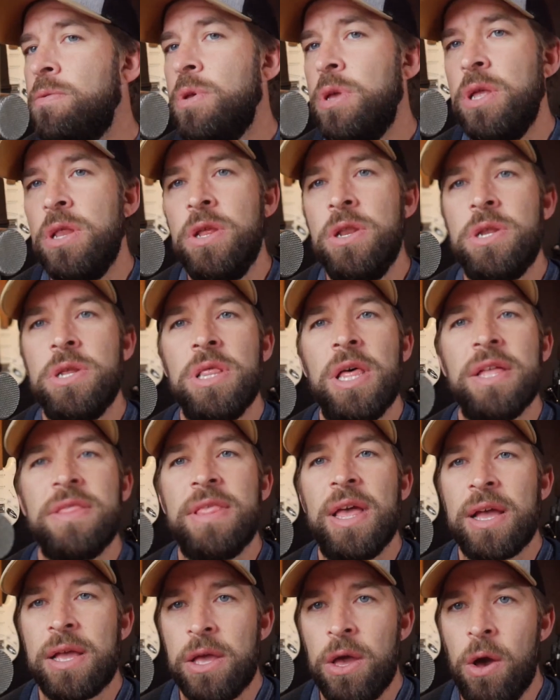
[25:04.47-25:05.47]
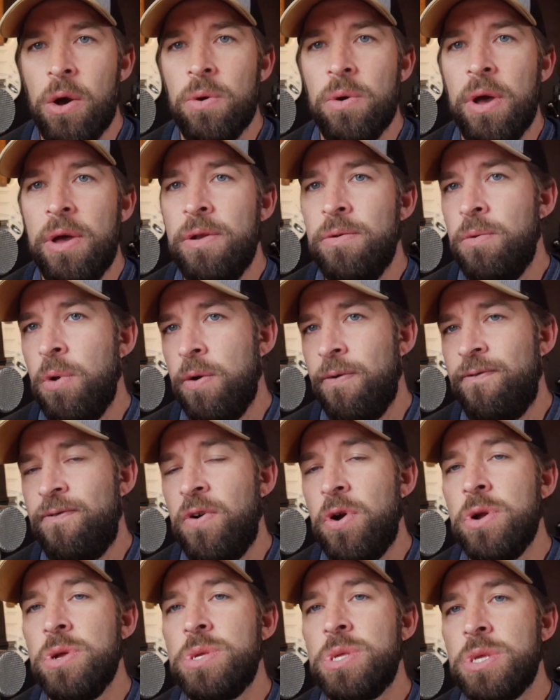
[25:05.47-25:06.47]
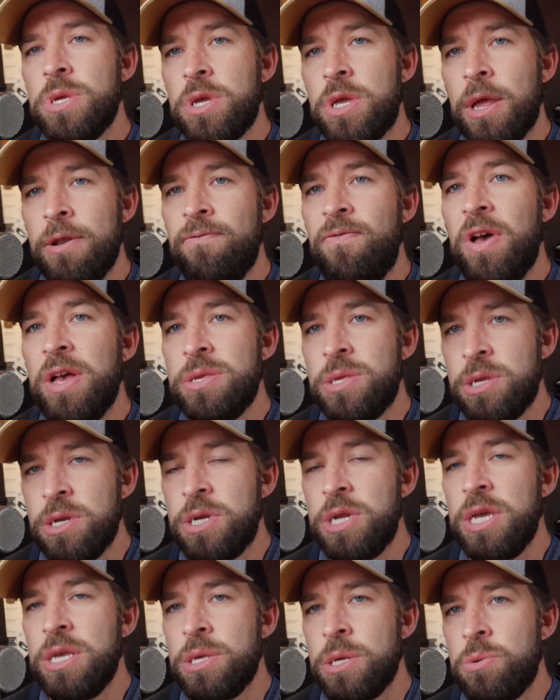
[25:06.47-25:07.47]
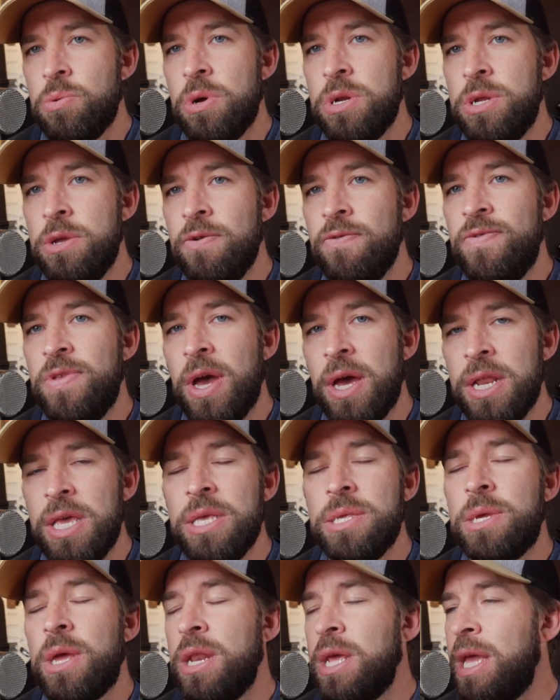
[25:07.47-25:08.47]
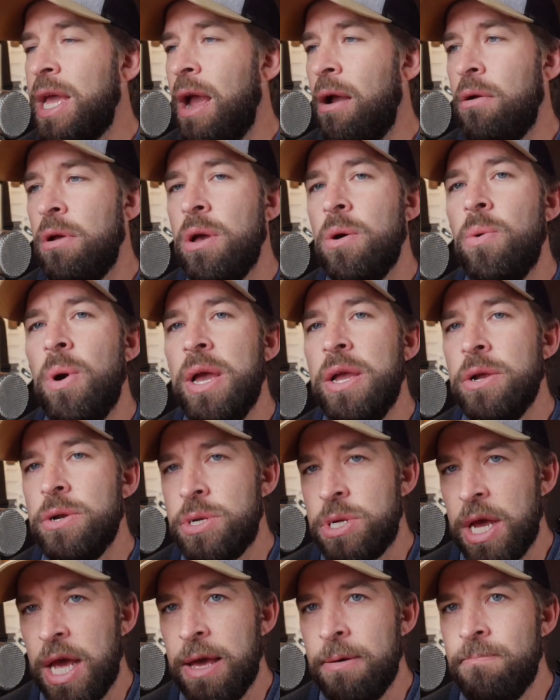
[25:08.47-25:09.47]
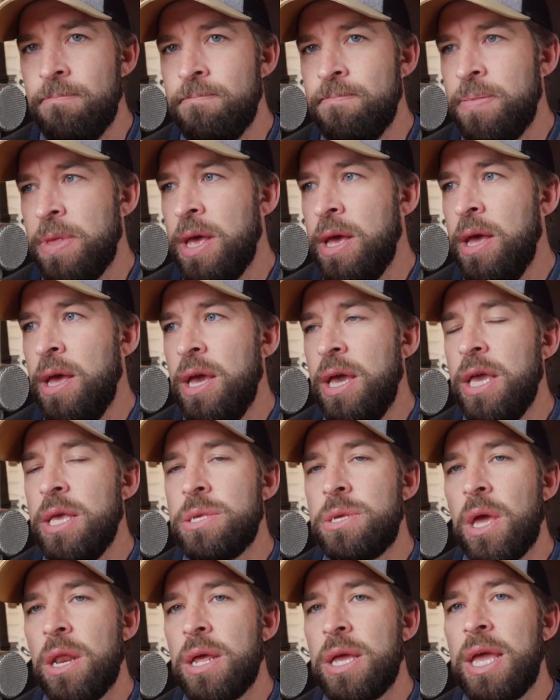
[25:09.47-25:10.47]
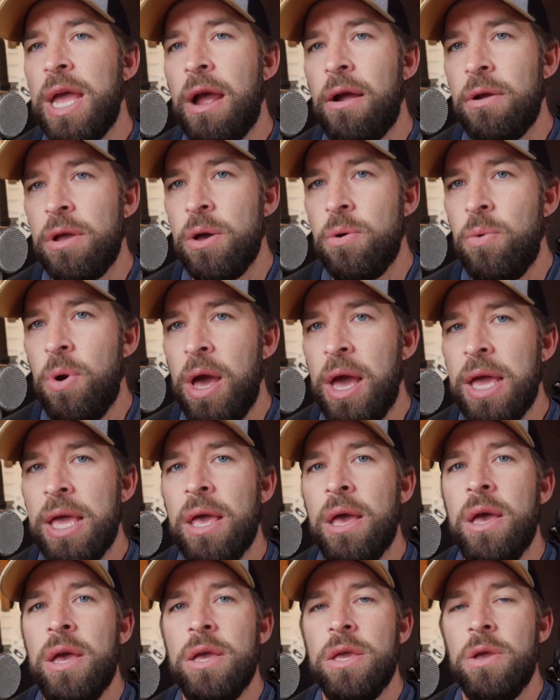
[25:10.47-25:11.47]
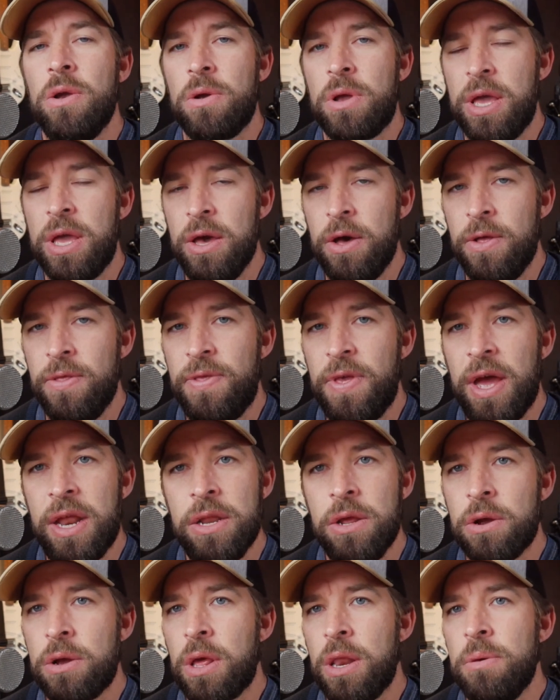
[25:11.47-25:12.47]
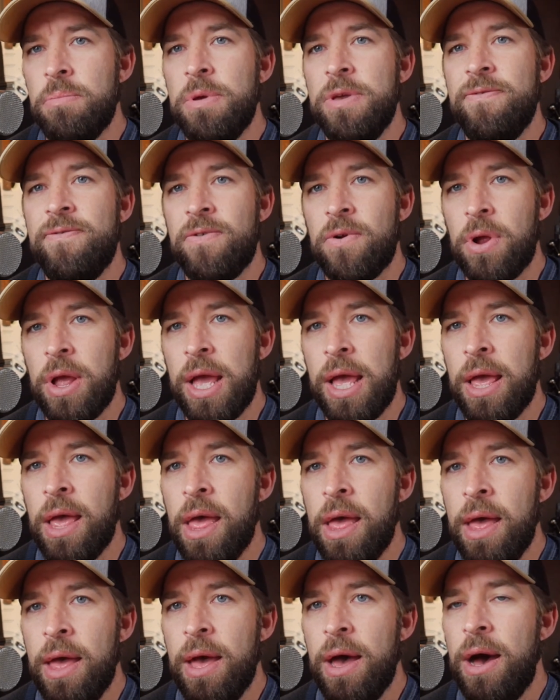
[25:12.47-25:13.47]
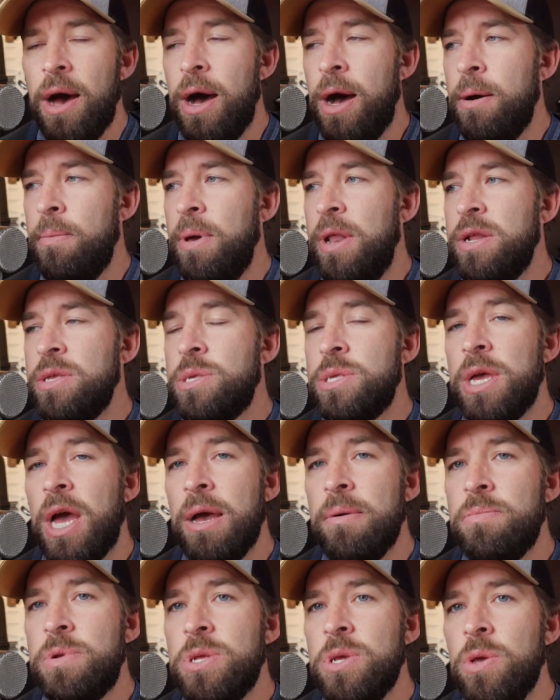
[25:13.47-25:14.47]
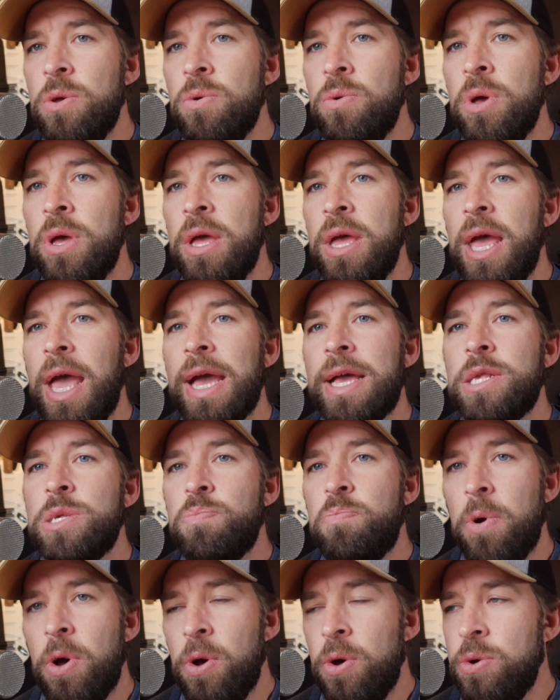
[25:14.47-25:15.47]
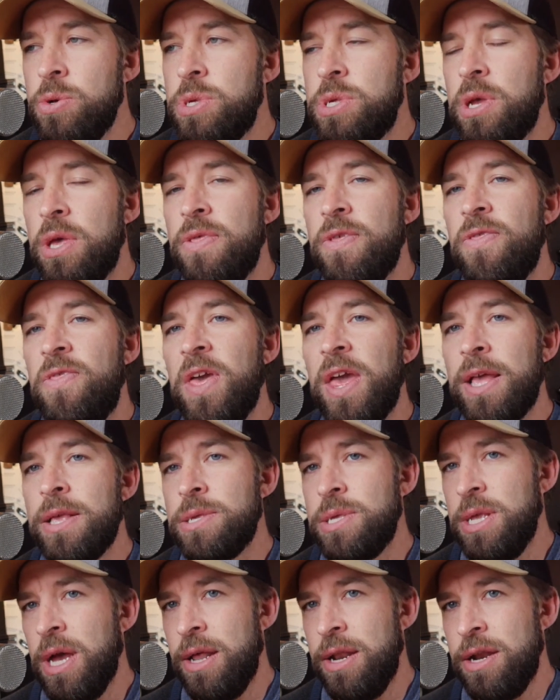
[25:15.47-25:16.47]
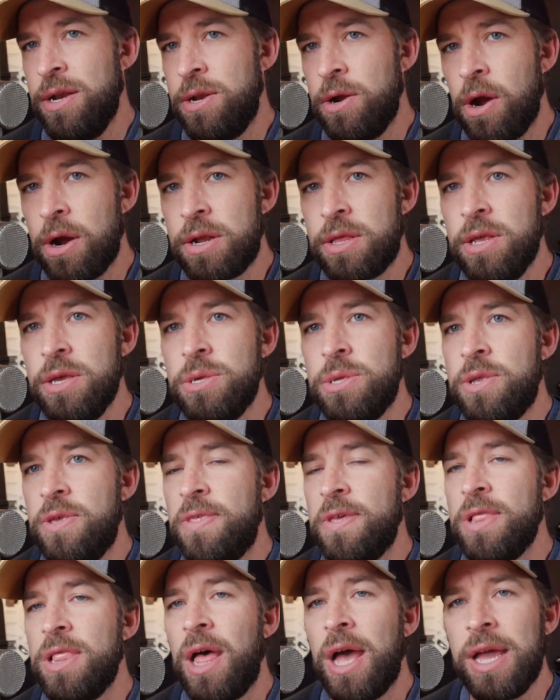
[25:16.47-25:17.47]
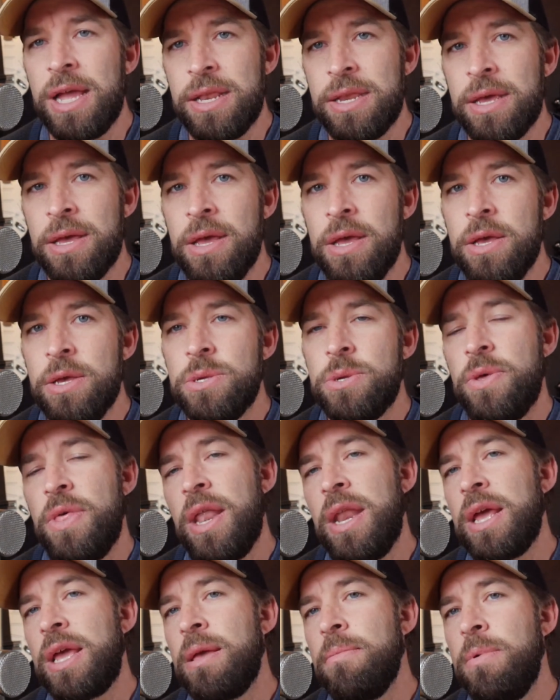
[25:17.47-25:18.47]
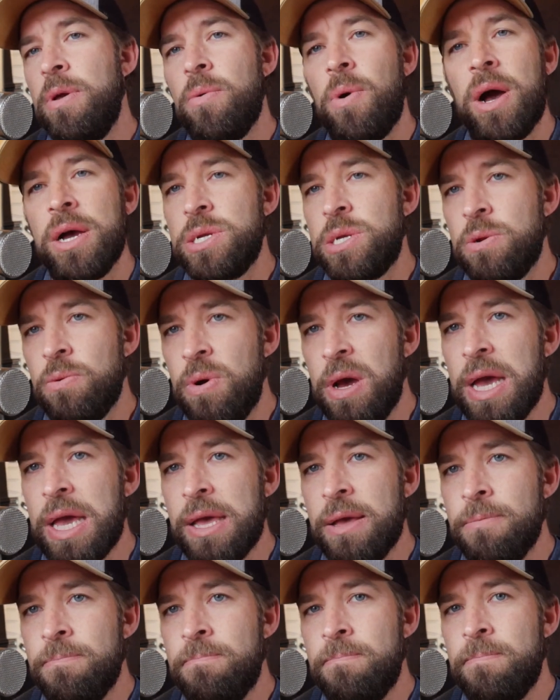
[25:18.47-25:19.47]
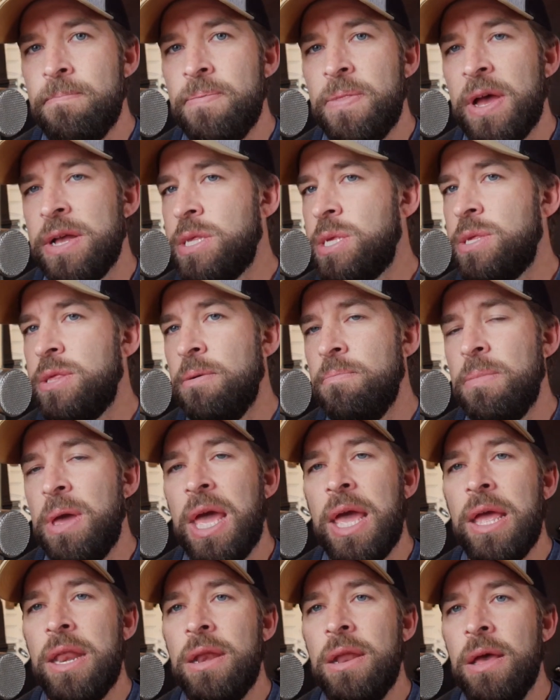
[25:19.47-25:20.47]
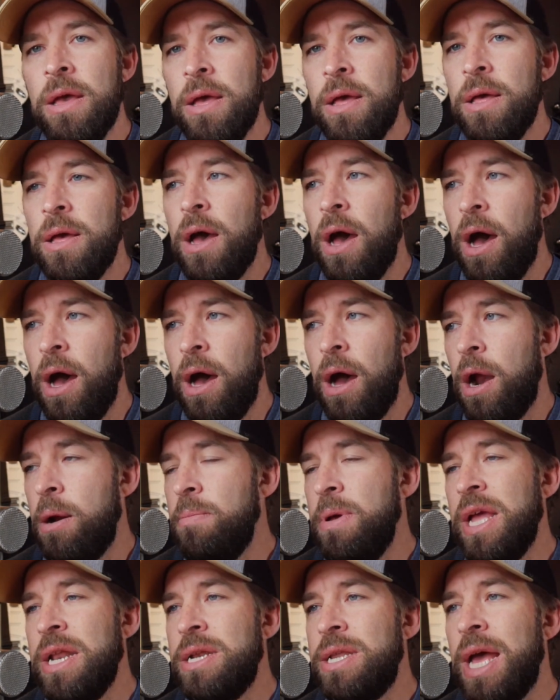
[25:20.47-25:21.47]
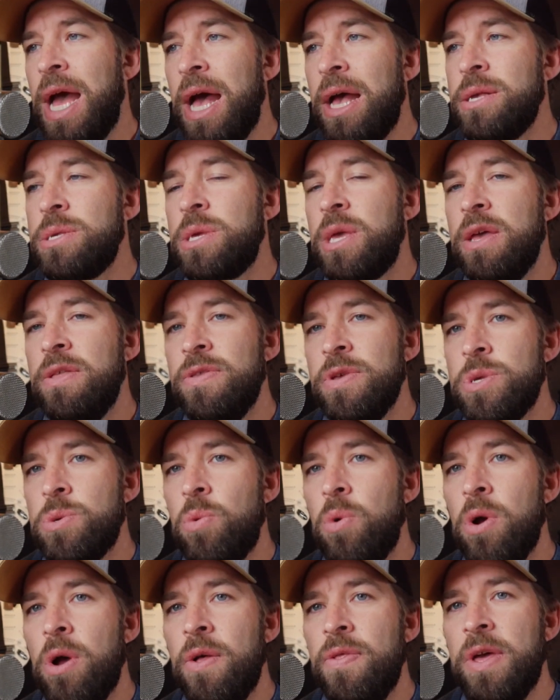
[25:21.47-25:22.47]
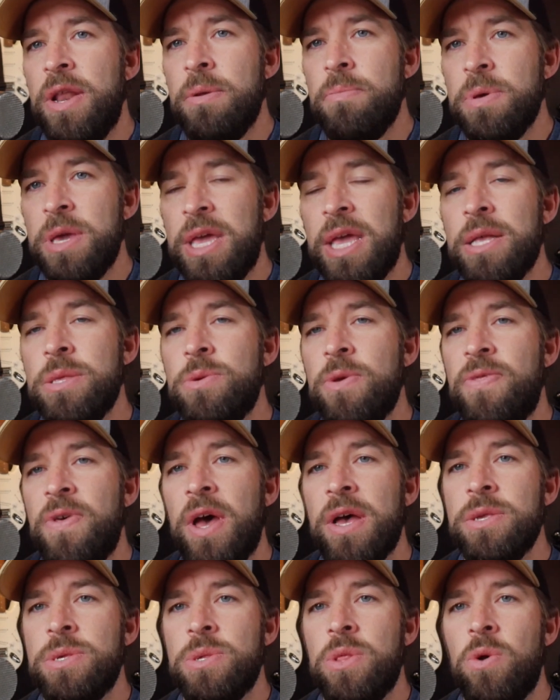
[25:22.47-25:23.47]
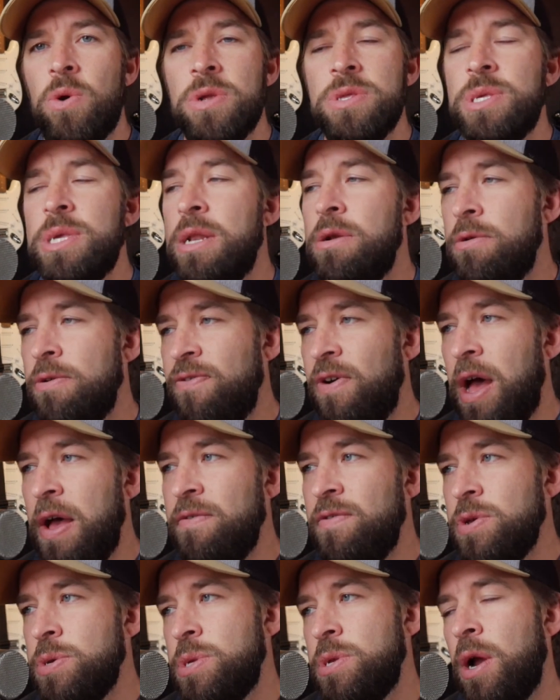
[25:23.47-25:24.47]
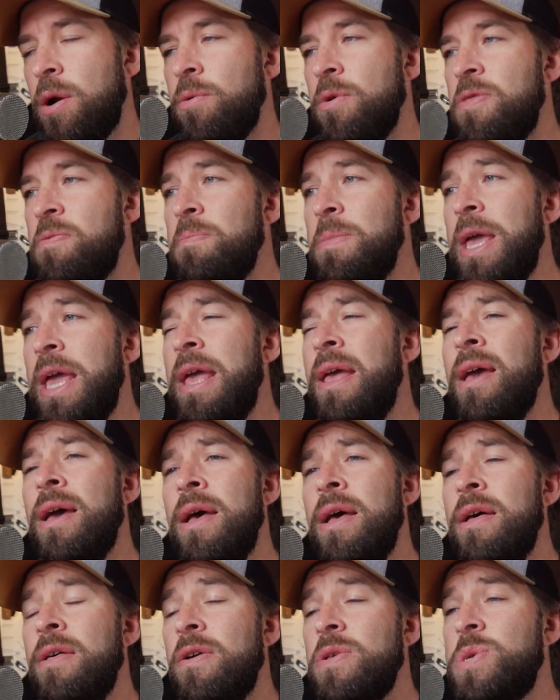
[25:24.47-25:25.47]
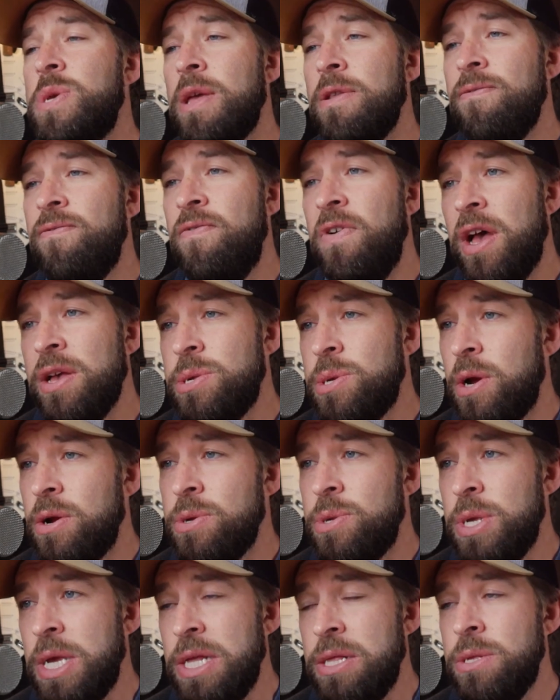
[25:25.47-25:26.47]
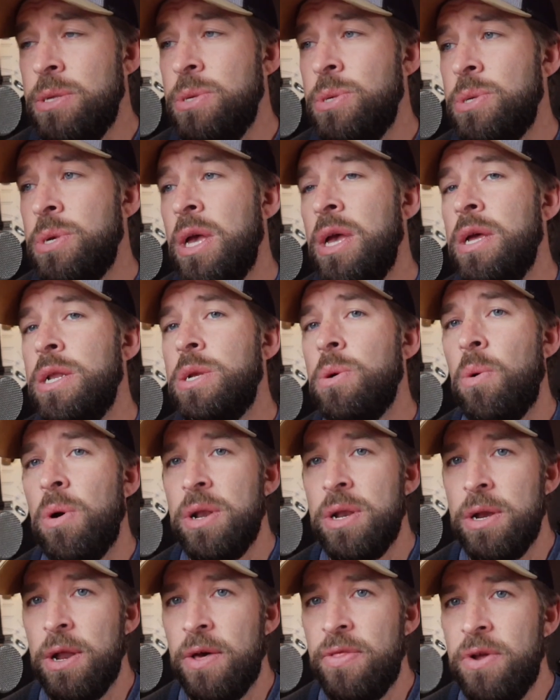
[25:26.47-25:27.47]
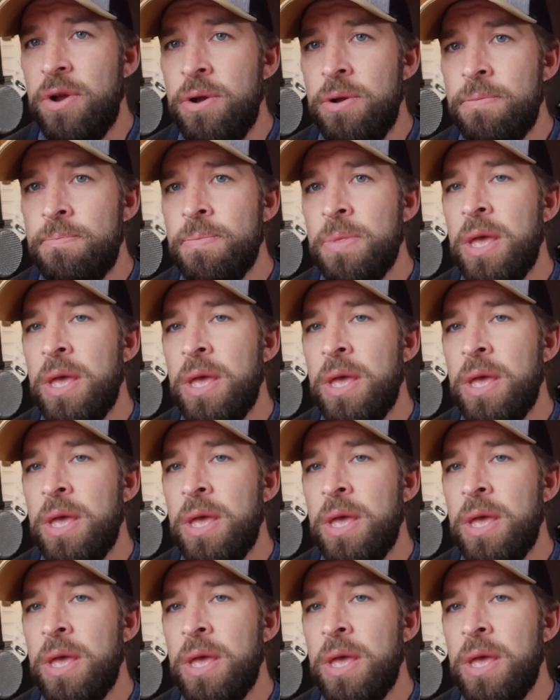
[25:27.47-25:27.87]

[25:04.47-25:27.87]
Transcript: you need to let that go and first confess to Jesus what you have done. He's going to carry away your shame. He's going to carry away your guilt, and you're going to be free. Um, and it's time to expose the things done in darkness to the light so that it can be washed away. That's the main Uh, our main task in this world, and it begins with us. Lord, send revival. Start with me. Let's confess our sins to one another